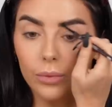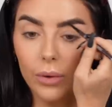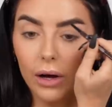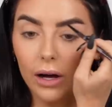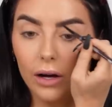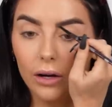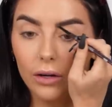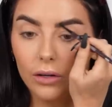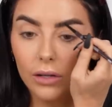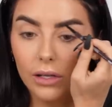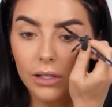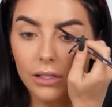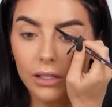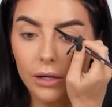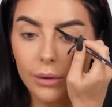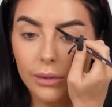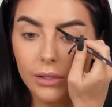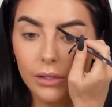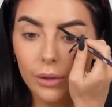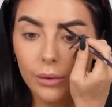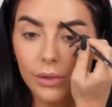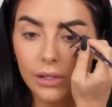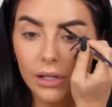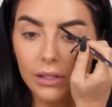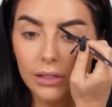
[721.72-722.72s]
well, because I was
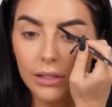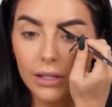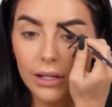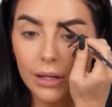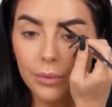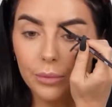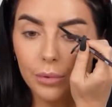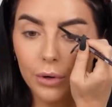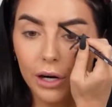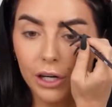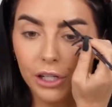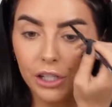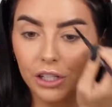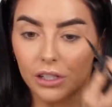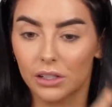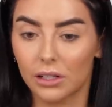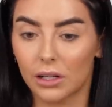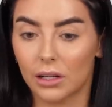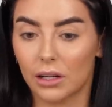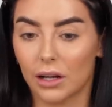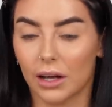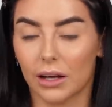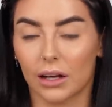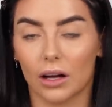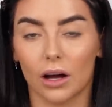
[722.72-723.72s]
always under the impression
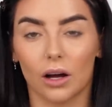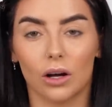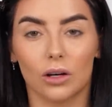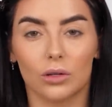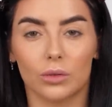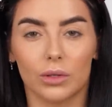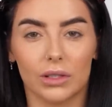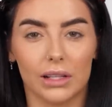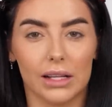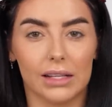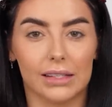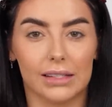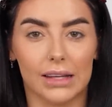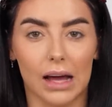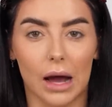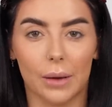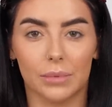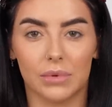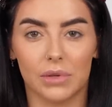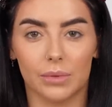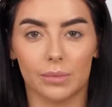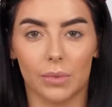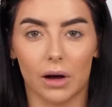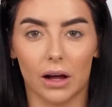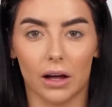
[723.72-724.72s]
that like, oh, when there's
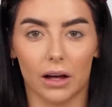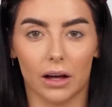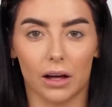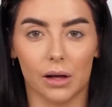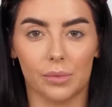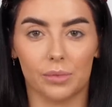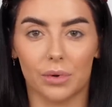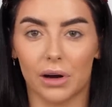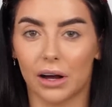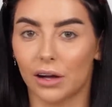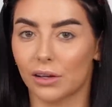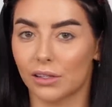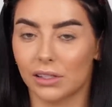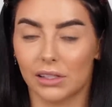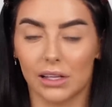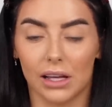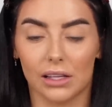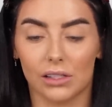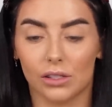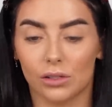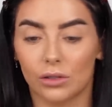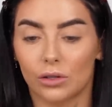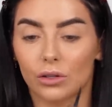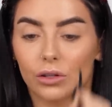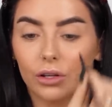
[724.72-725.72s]
gaps in my eyebrows,
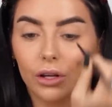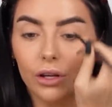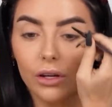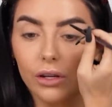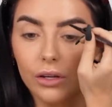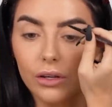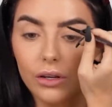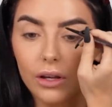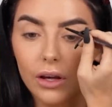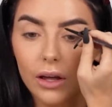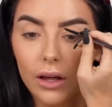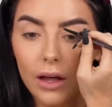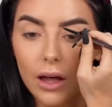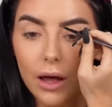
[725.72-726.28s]
that's not good.